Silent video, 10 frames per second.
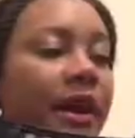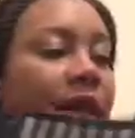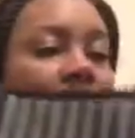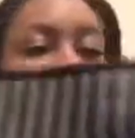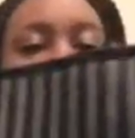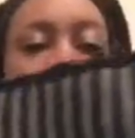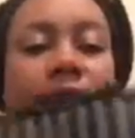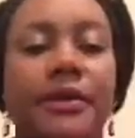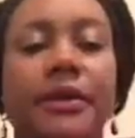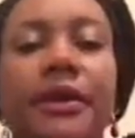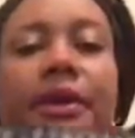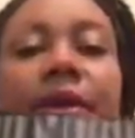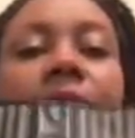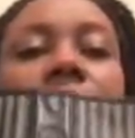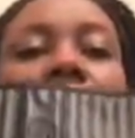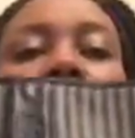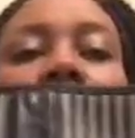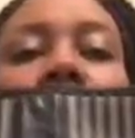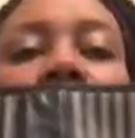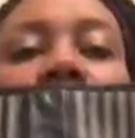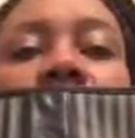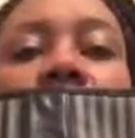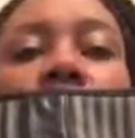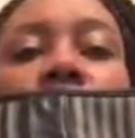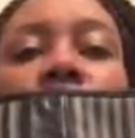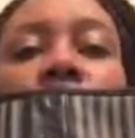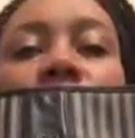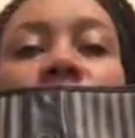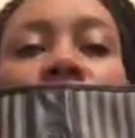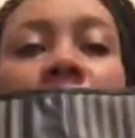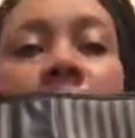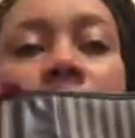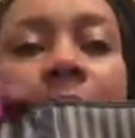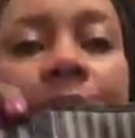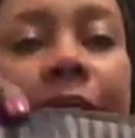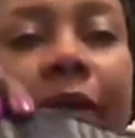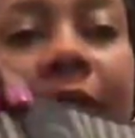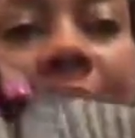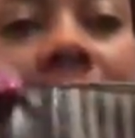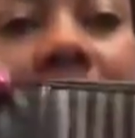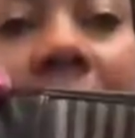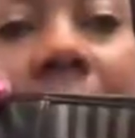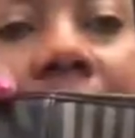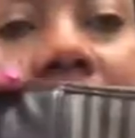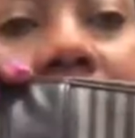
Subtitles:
right here. This is a vintage Fendi, you can see.